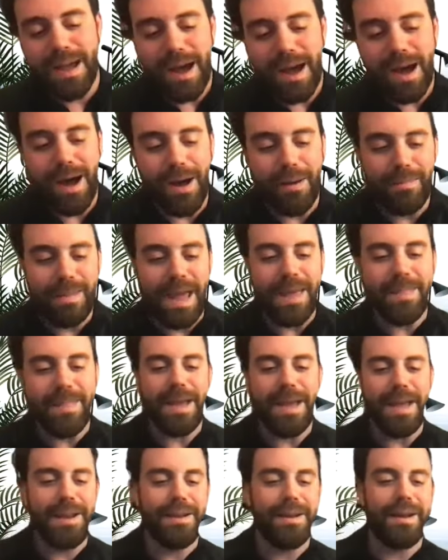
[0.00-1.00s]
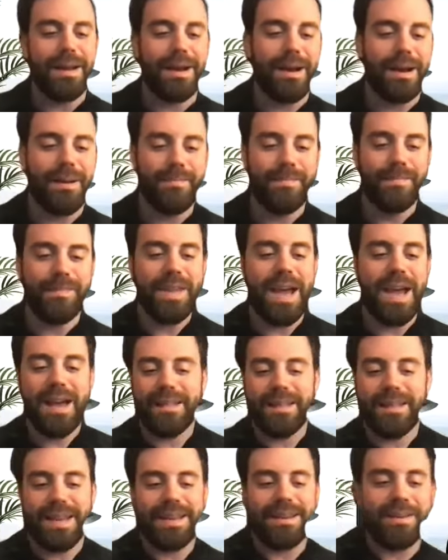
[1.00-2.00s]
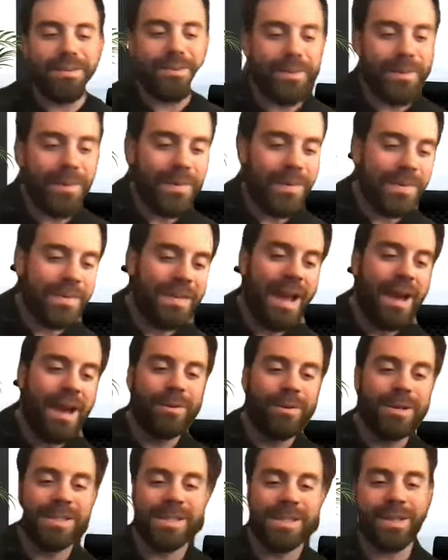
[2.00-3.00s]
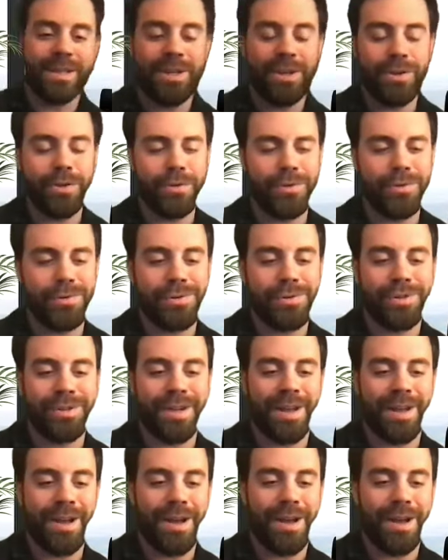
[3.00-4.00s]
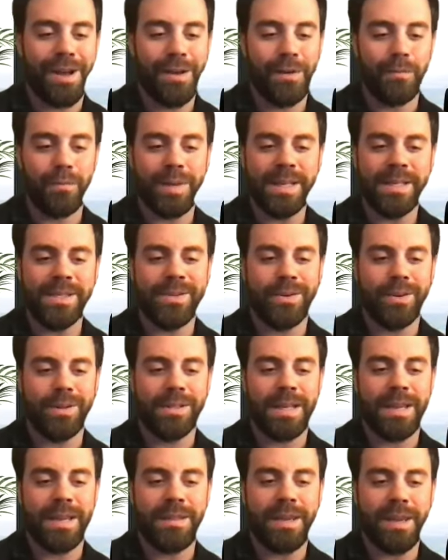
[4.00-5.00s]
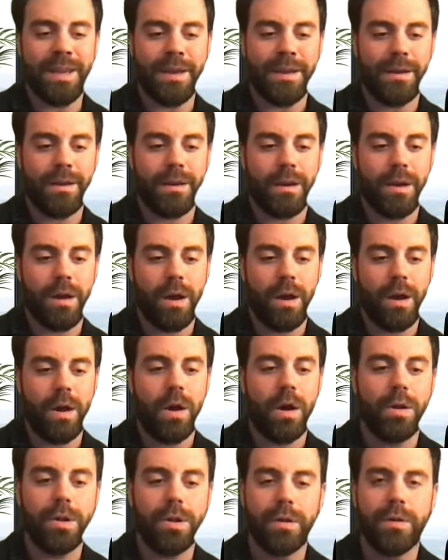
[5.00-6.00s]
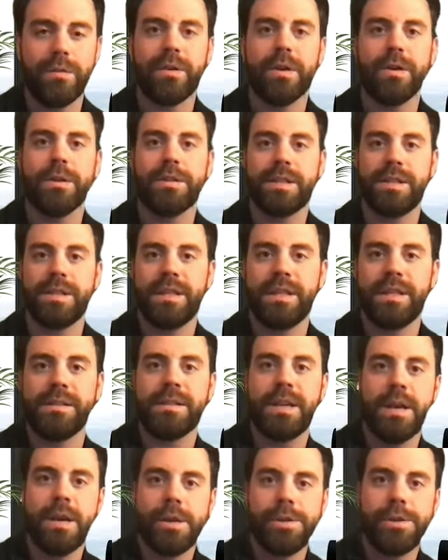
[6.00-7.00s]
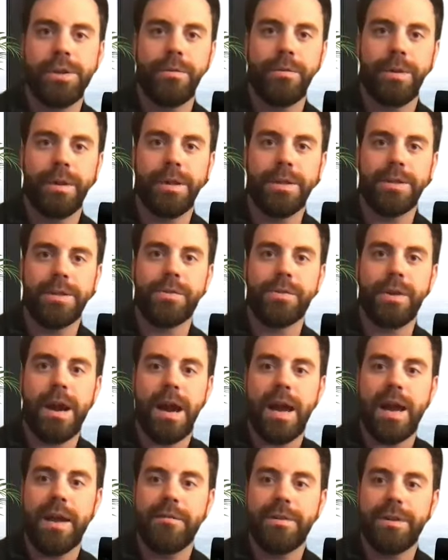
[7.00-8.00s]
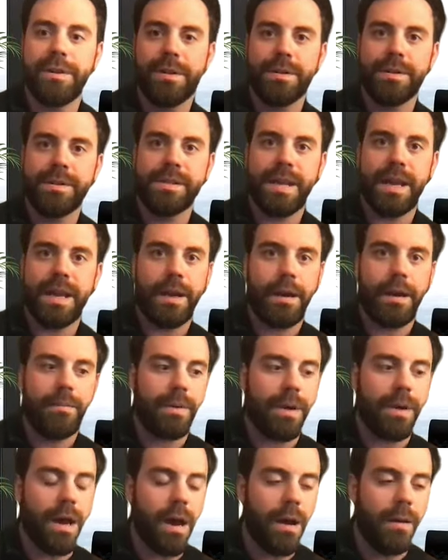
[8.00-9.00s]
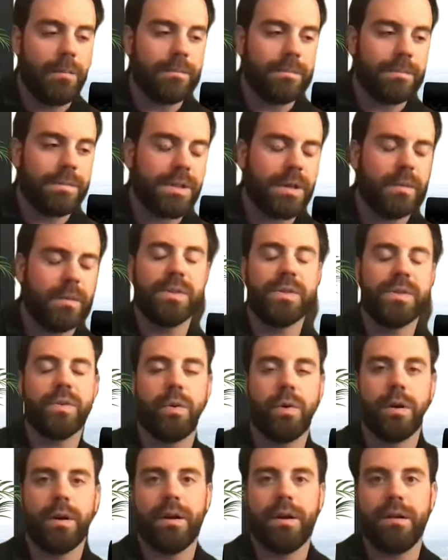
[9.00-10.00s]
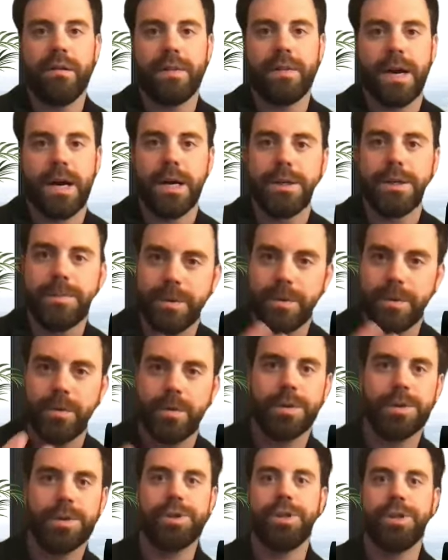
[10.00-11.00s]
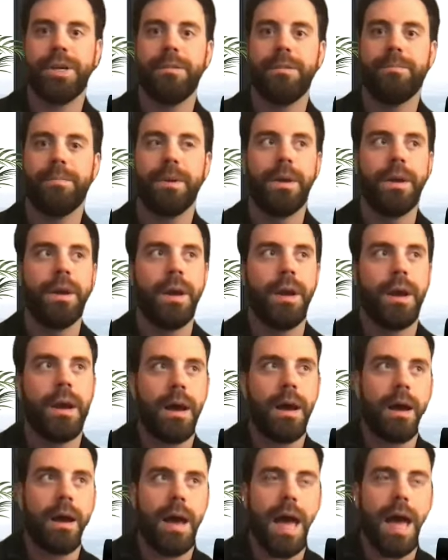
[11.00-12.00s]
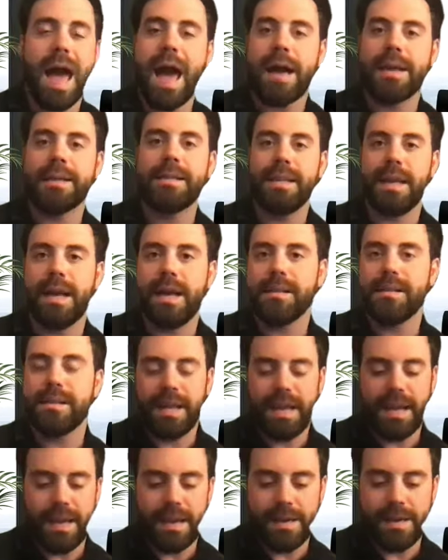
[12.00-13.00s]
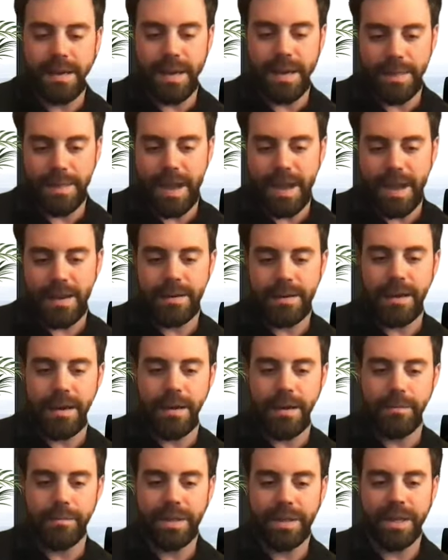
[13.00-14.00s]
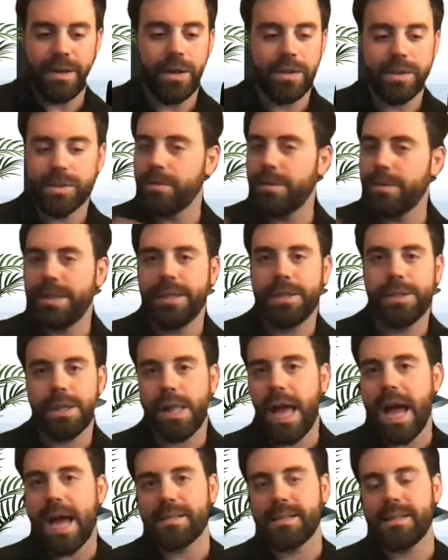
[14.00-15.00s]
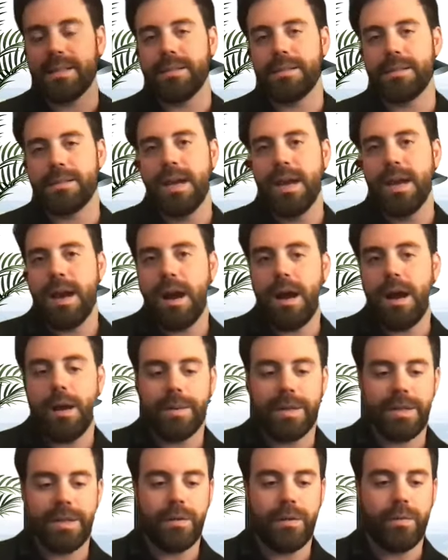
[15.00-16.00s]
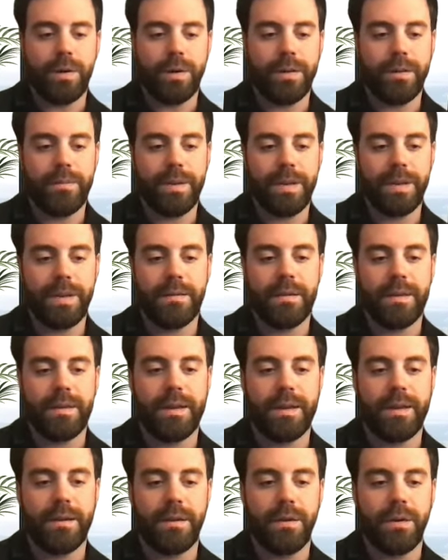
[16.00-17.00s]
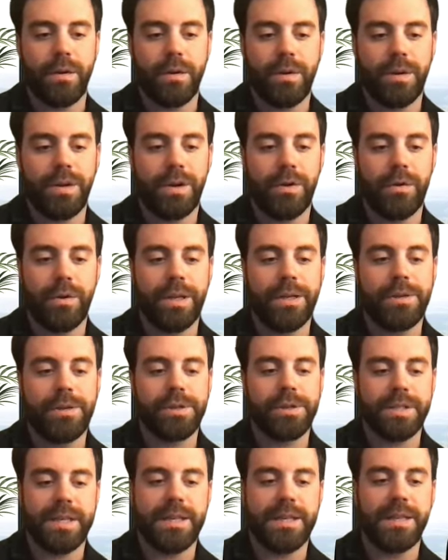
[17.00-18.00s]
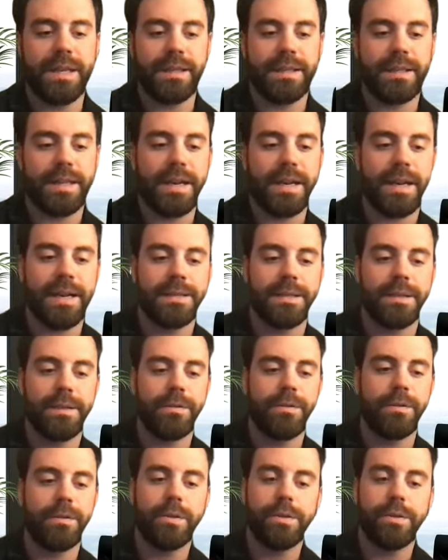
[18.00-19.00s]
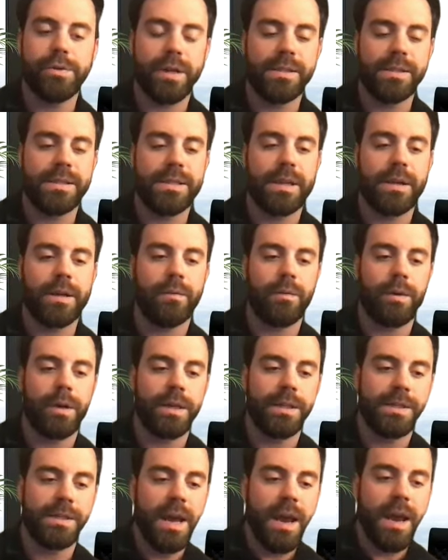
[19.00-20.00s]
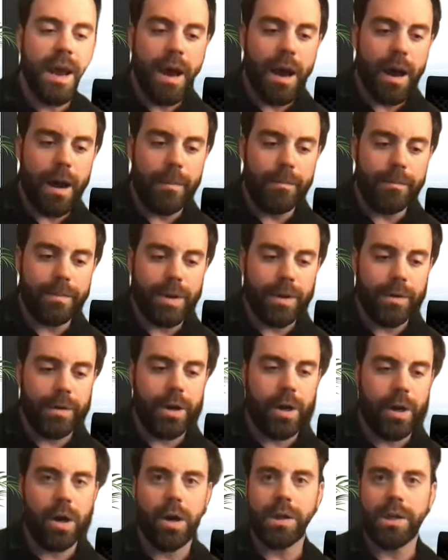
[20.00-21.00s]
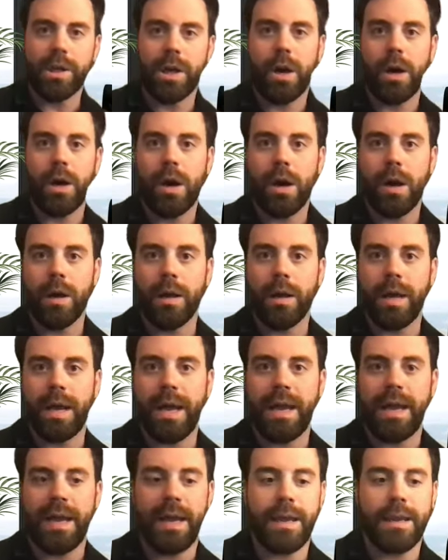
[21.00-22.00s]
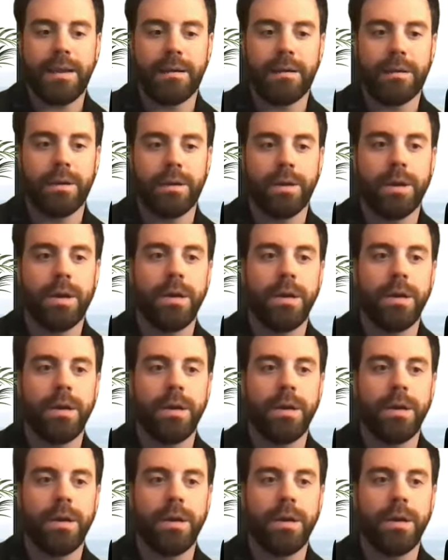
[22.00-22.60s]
That was a huge resource. I think all universities should really strive to set up some sort of entrepreneurship access, and that can also teach classes. I think one of the big thing, an interesting thing that I got to do through the Trust Center was go to Hong Kong and learn